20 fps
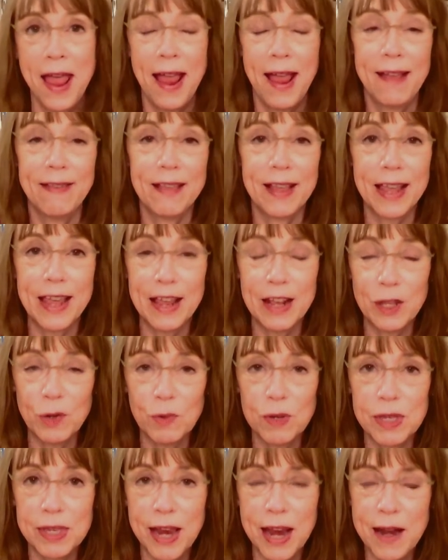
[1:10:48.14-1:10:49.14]
and the kids
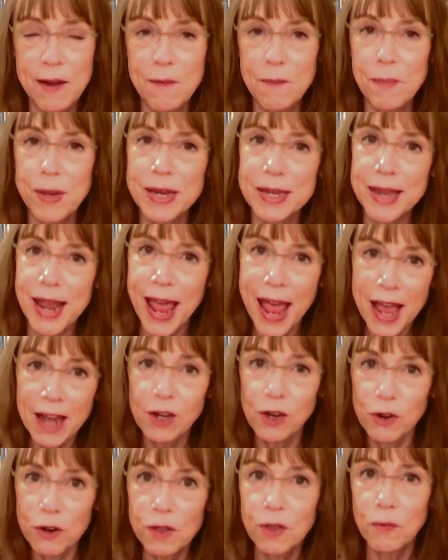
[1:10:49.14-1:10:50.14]
would say to him, But dad,
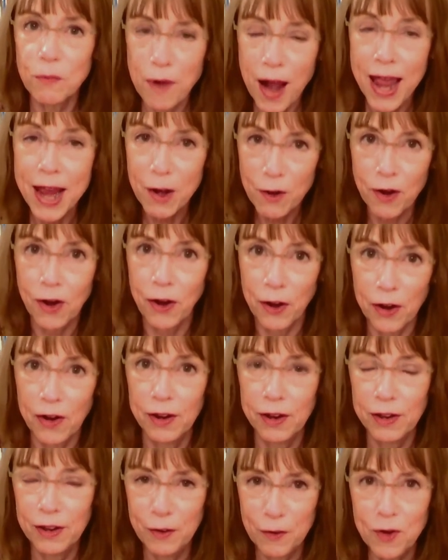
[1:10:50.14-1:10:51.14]
you're the writer.
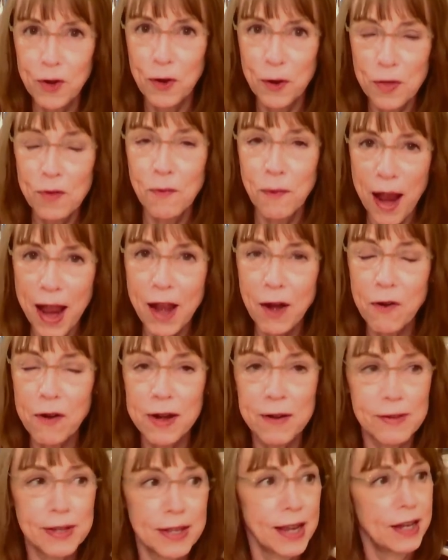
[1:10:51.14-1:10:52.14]
You know, you're the writer. And
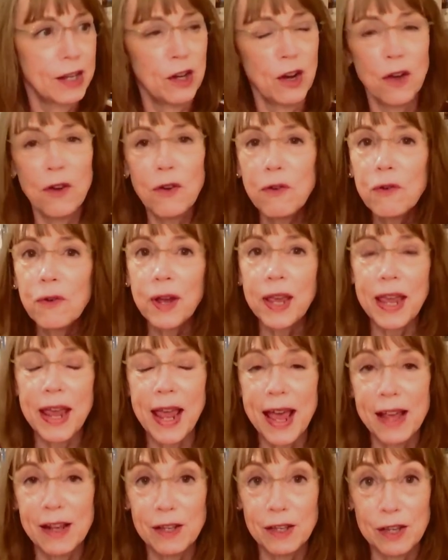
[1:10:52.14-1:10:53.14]
he was like, No, he
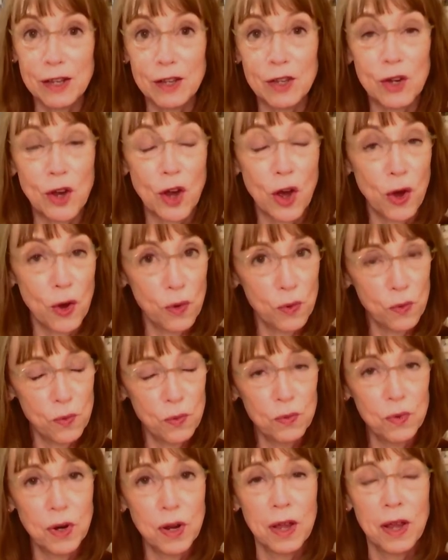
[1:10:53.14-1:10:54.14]
has his
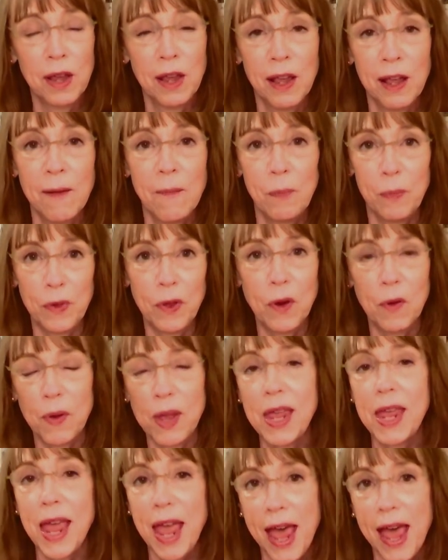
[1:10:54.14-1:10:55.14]
own know,
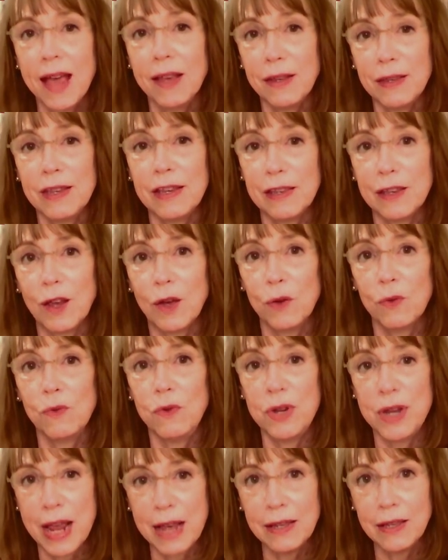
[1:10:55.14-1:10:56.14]
he has his own
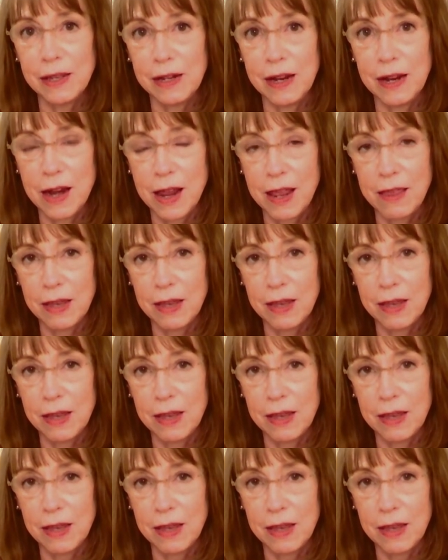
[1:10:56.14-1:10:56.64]
destiny